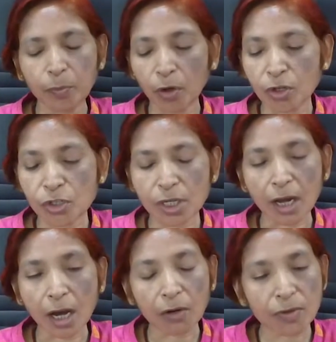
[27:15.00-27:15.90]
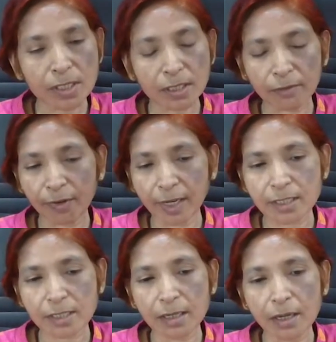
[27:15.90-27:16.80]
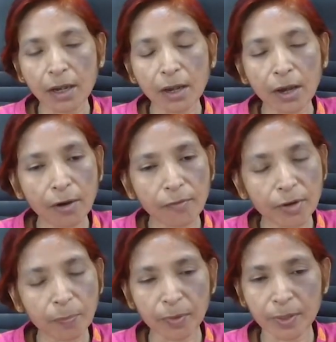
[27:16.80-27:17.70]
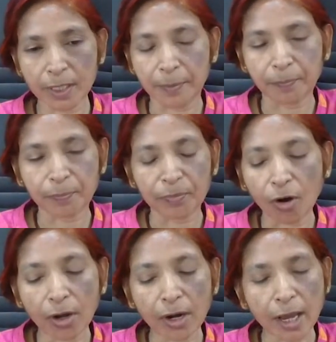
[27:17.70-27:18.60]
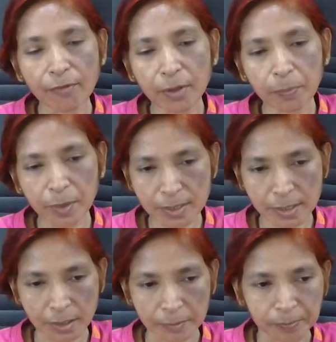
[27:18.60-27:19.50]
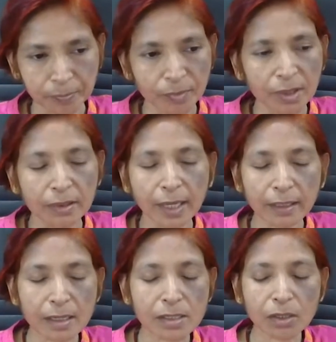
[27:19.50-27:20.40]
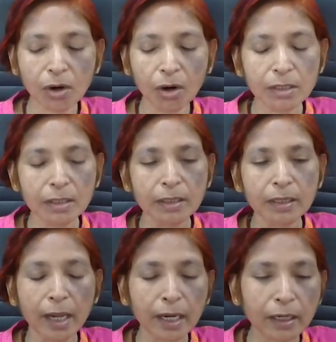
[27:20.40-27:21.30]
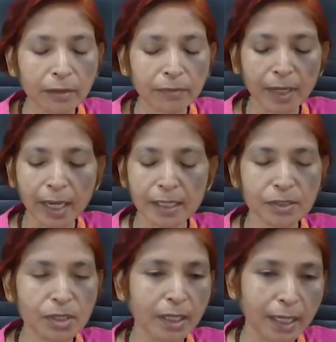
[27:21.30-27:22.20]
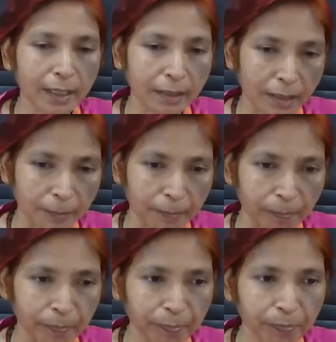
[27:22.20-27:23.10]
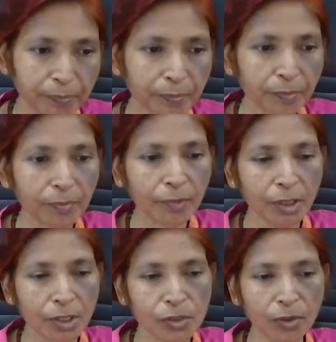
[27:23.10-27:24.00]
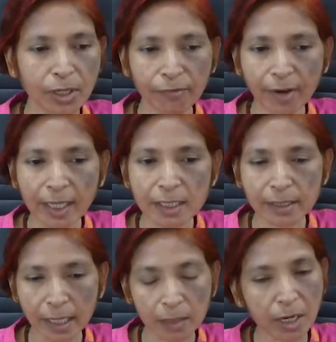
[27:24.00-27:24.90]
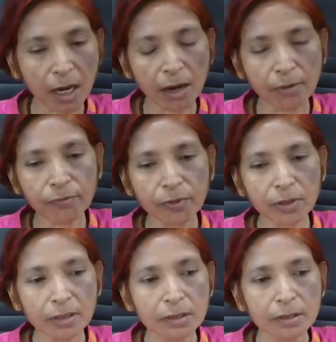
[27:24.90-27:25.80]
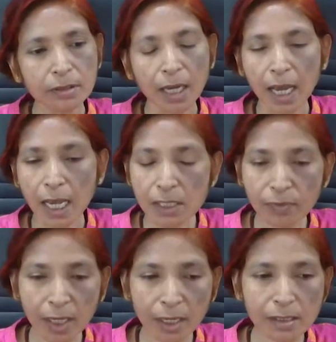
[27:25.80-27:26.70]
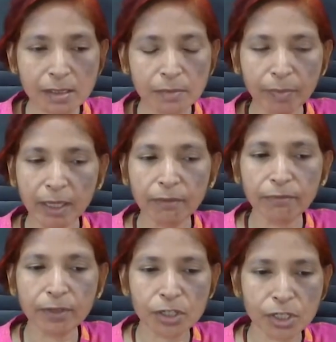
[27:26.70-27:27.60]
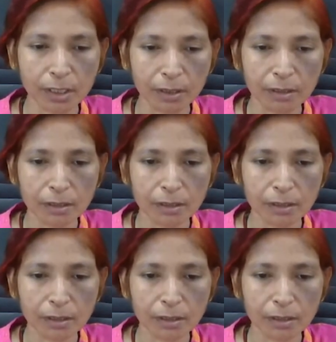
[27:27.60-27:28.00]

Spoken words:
pollution always affects everybody or every person. That is called negative externality. So effects can be harmful as well as beneficial